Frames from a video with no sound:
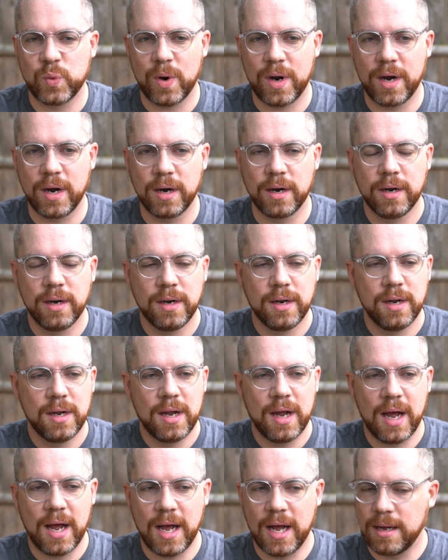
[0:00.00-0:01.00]
where
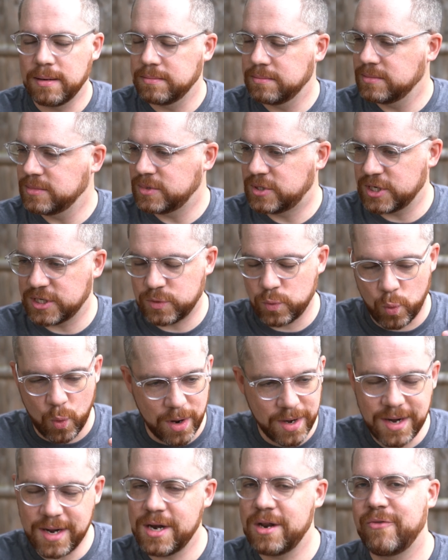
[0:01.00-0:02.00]
just
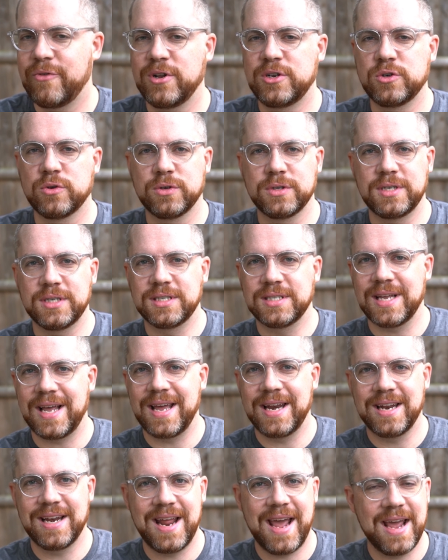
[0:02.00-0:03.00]
one individual
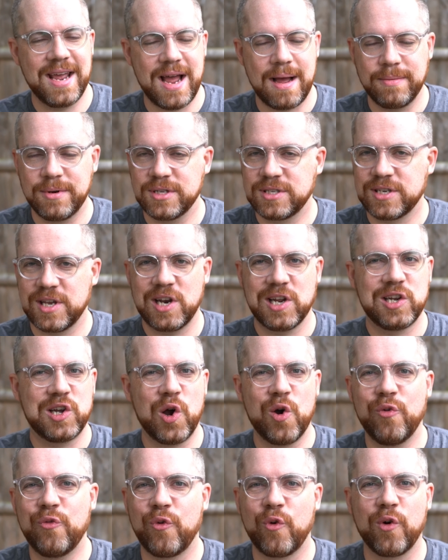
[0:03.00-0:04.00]
decided, hey, I'm just gonna
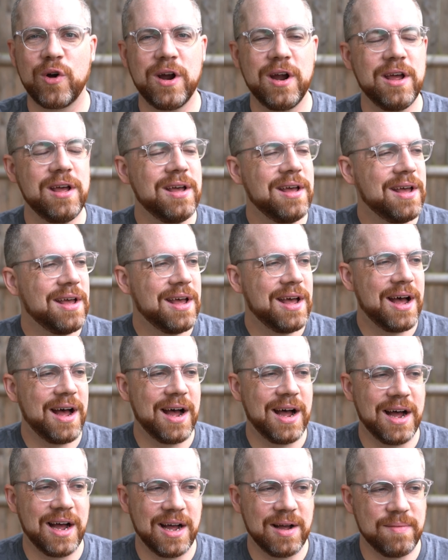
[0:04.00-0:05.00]
go for it
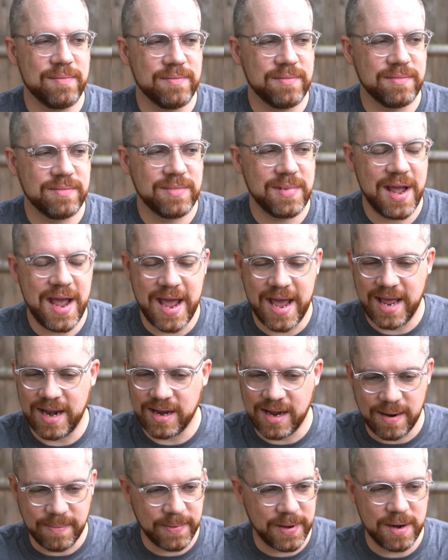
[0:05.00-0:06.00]
and
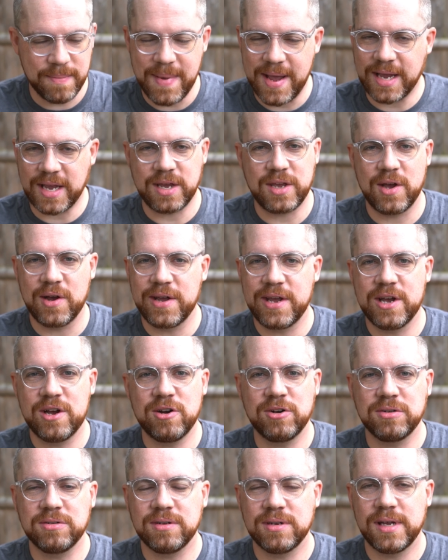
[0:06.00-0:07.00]
I'm gonna make a
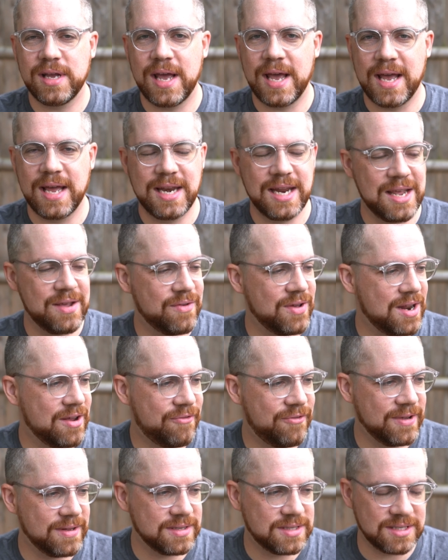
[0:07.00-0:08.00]
yo-yo. And even
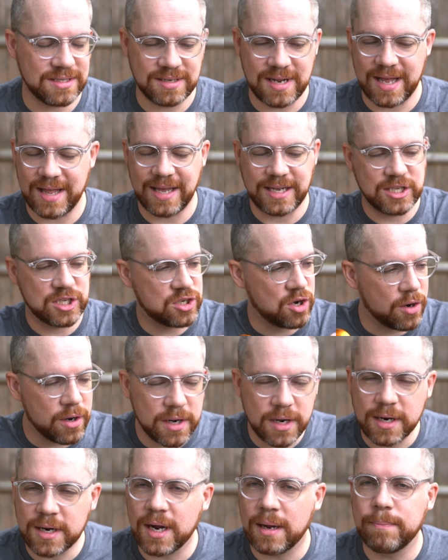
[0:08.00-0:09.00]
if it's not like
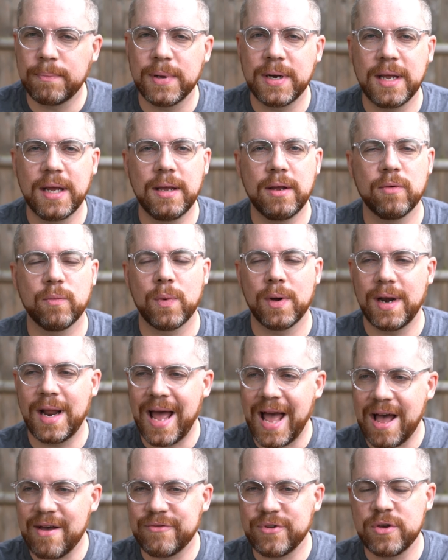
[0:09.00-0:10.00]
starting a company, what
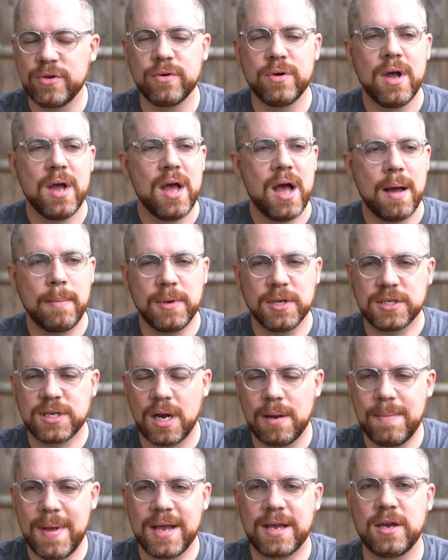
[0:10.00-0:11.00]
have you, I'm just
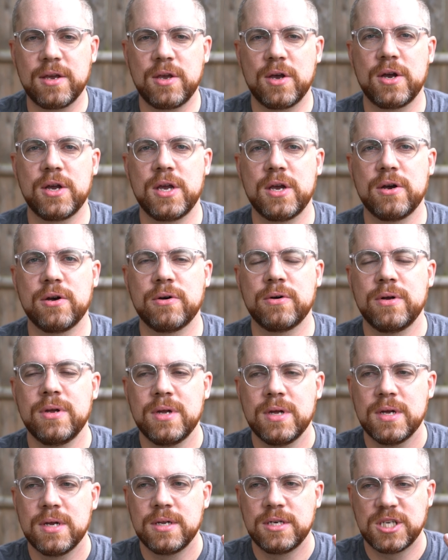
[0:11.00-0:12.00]
gonna make a yo-yo
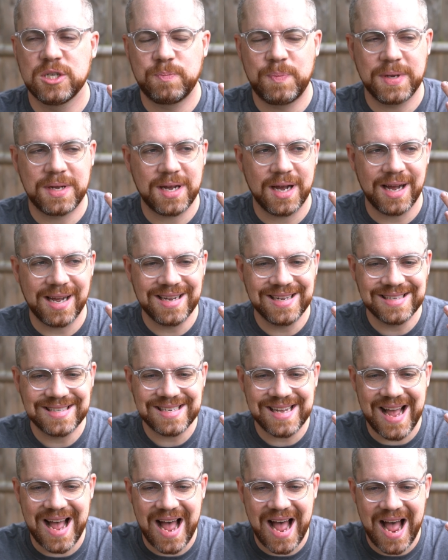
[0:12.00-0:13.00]
just
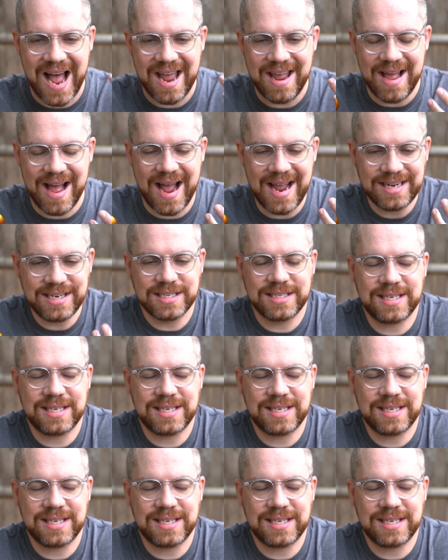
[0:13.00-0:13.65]
because I